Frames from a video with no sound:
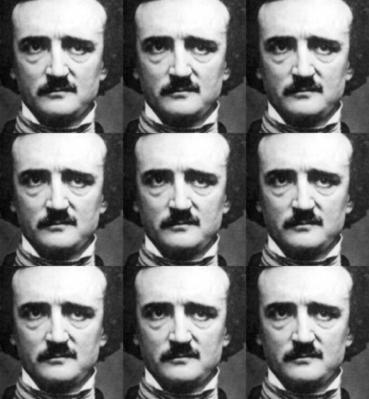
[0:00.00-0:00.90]

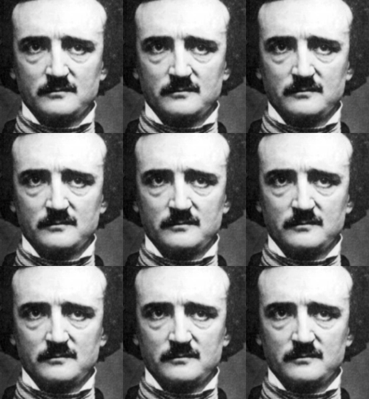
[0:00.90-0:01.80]

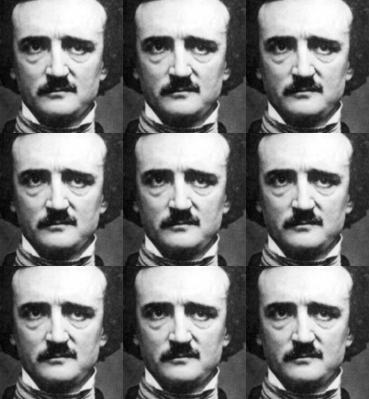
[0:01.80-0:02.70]

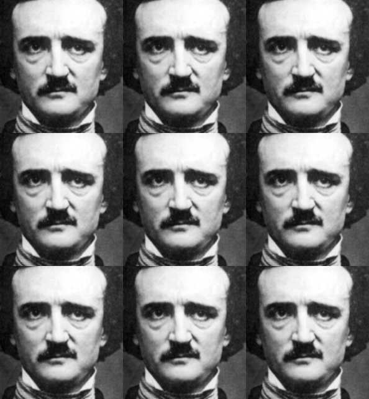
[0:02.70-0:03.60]

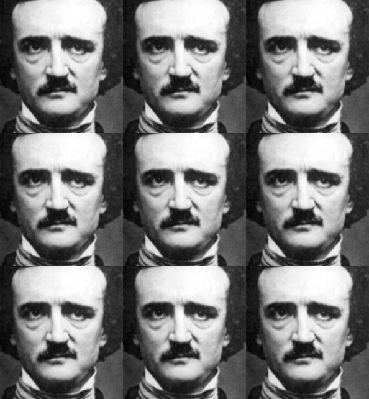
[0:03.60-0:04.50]

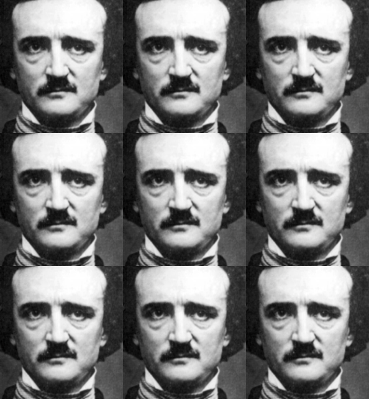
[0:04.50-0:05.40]

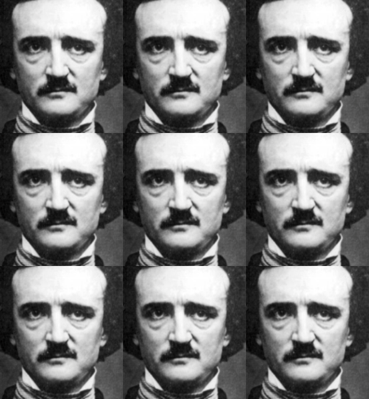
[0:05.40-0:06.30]

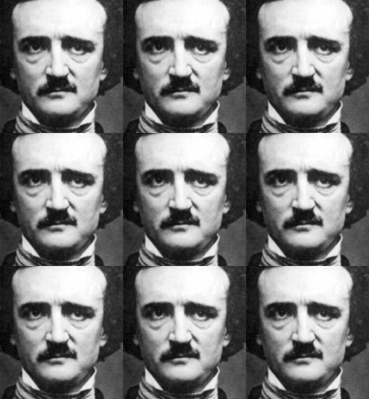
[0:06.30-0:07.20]

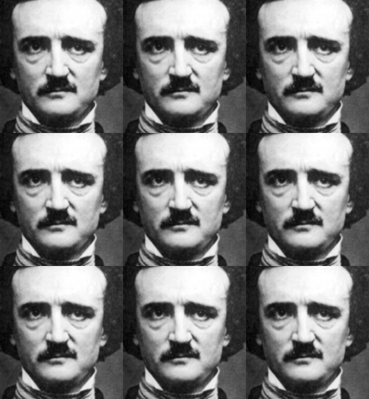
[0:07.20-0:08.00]
This is a still picture; no speech is visible.